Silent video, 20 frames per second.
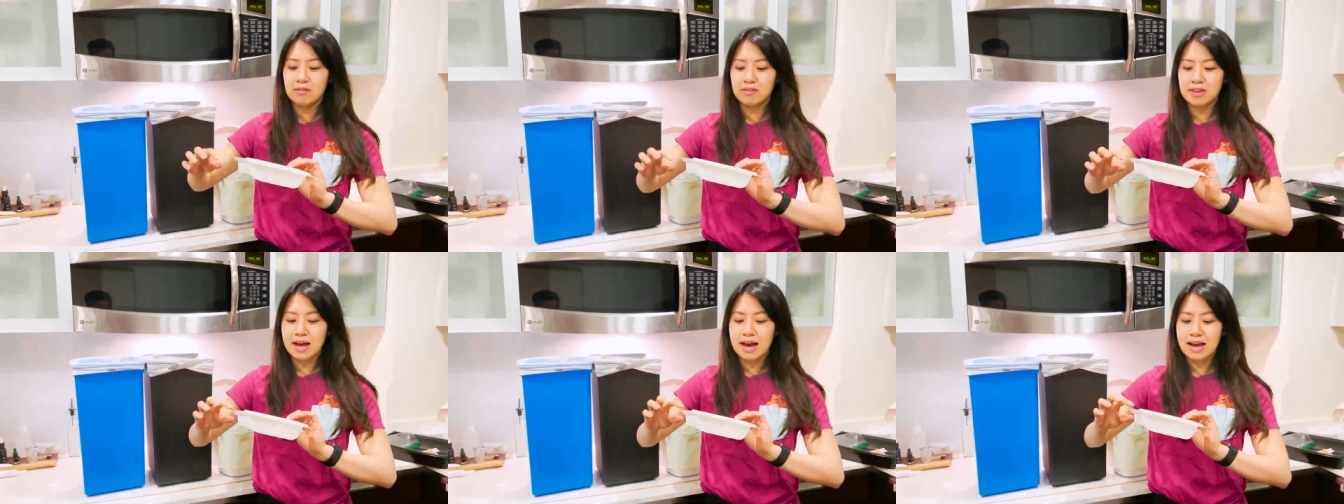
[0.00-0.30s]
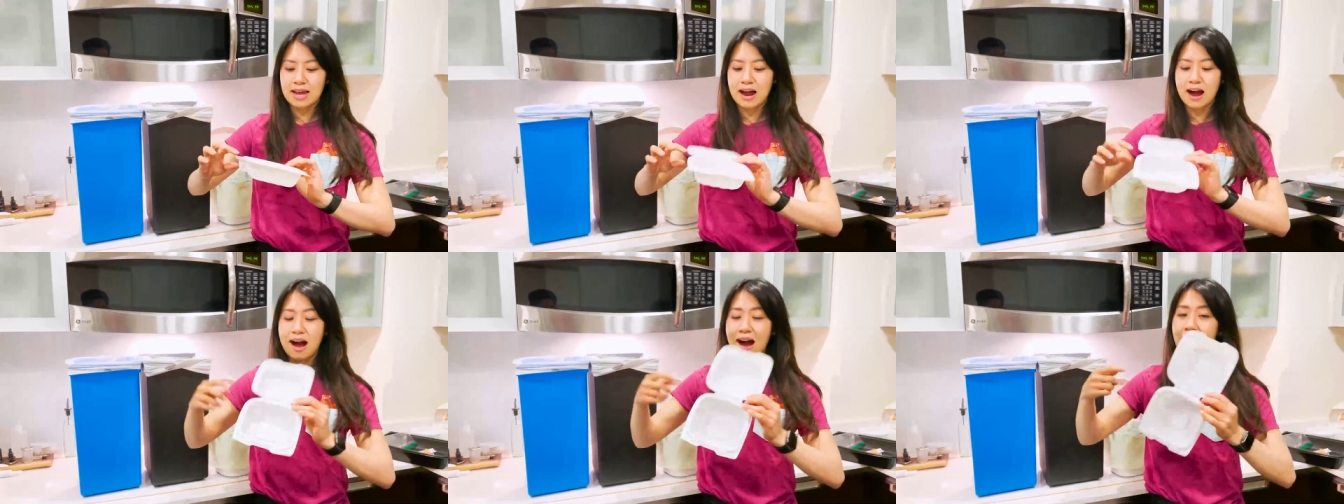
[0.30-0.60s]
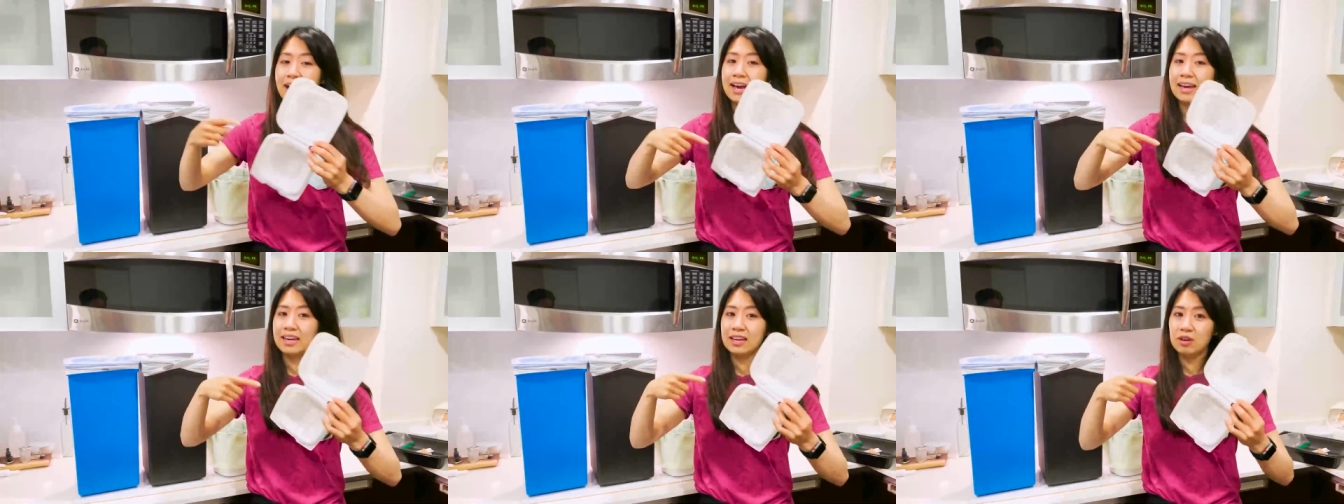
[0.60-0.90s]
that
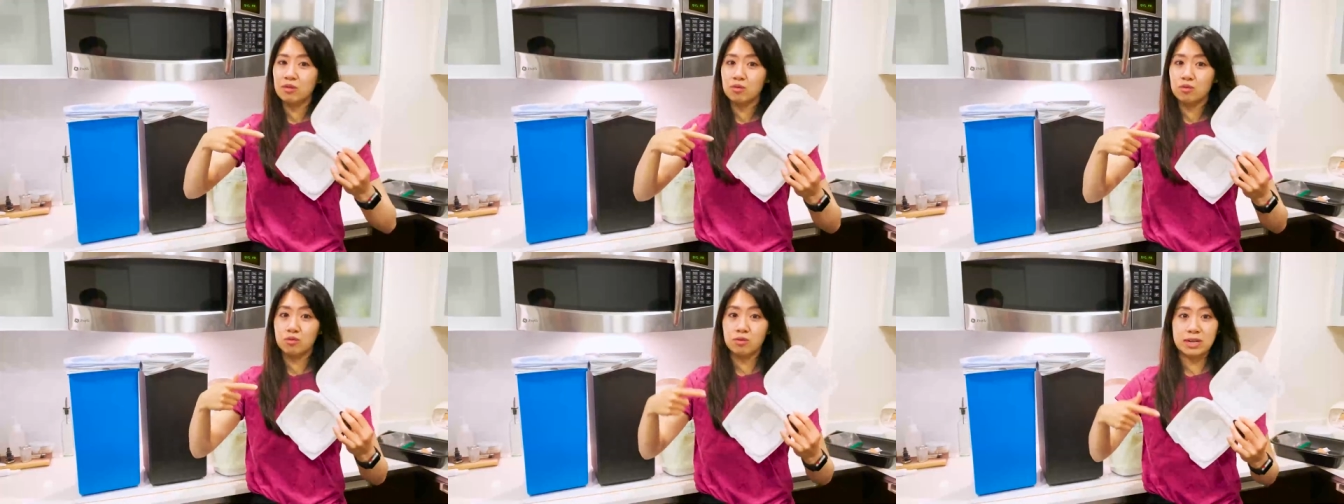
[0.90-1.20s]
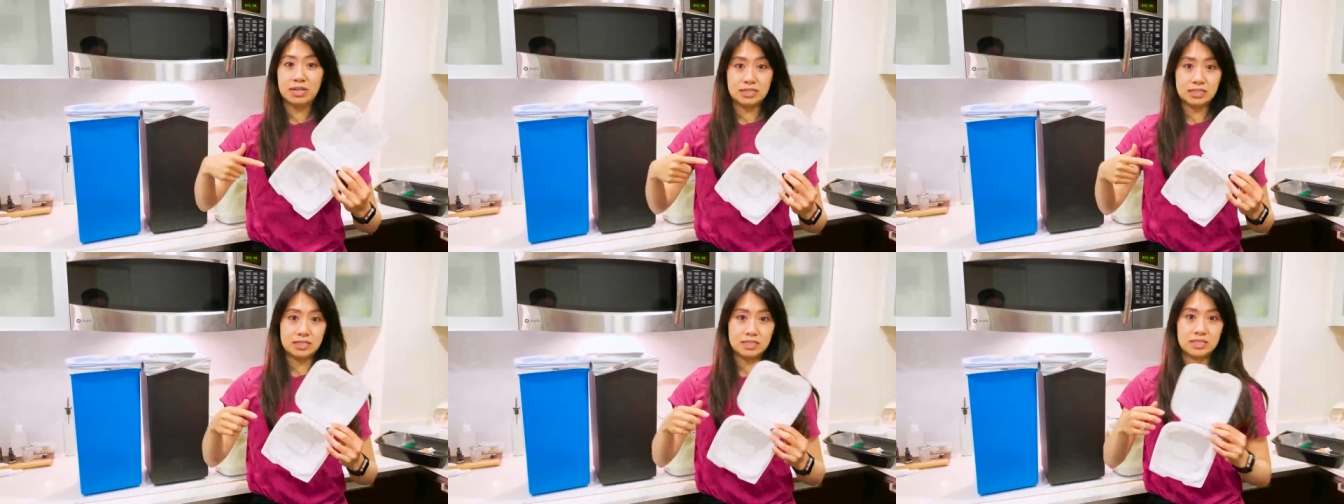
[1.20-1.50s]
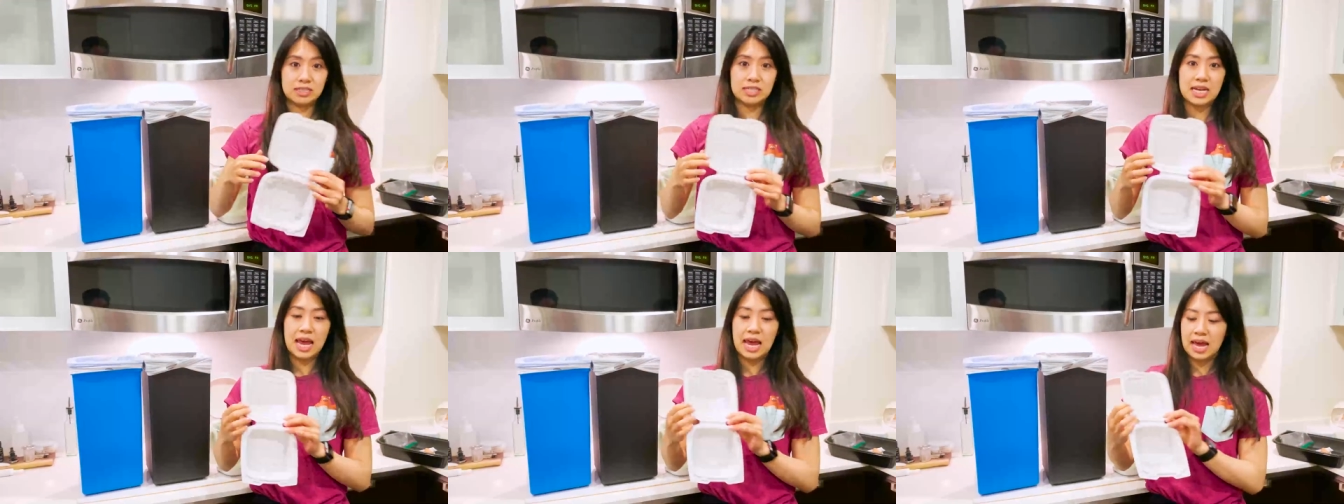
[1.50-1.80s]
I
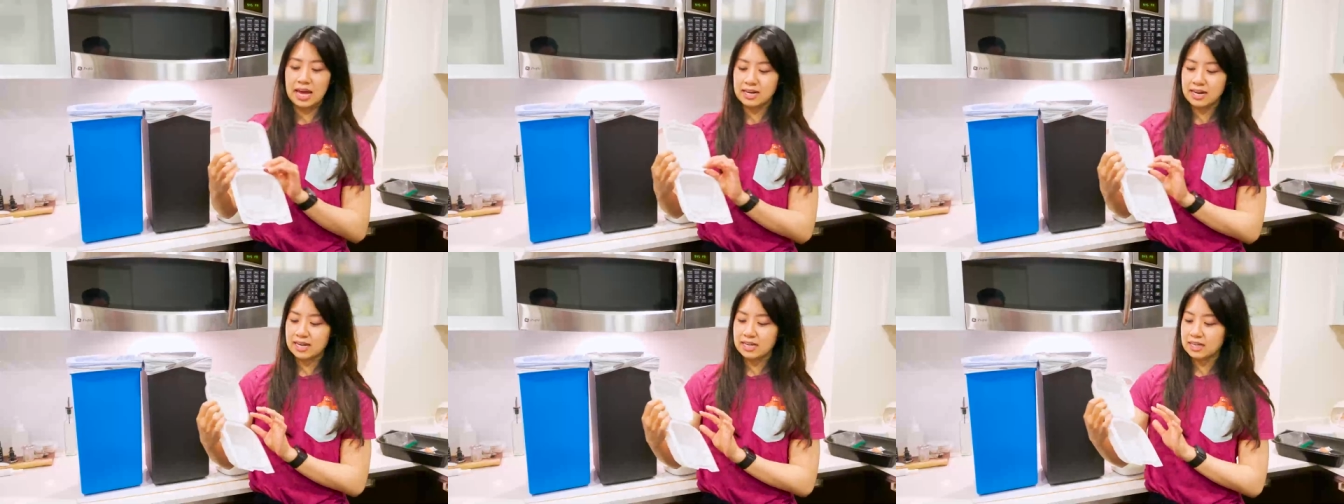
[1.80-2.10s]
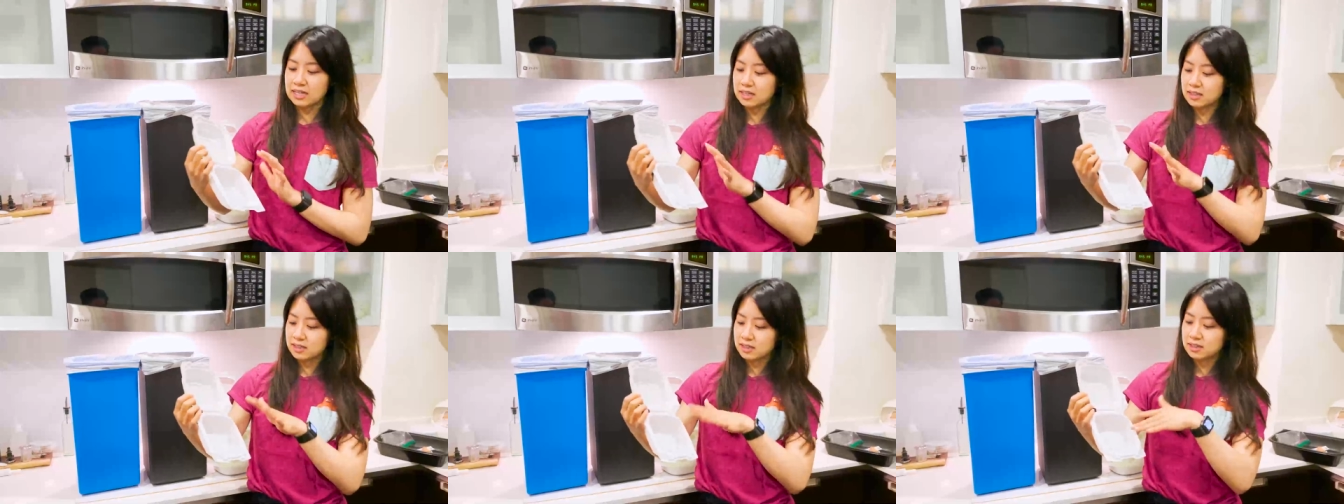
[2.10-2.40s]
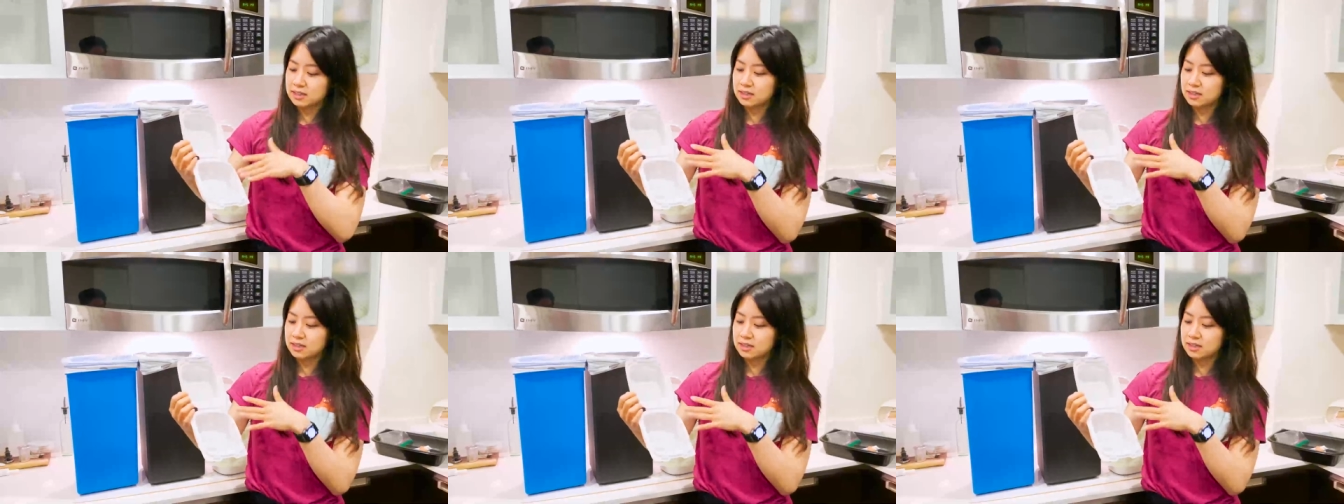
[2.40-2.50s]
rinsed and I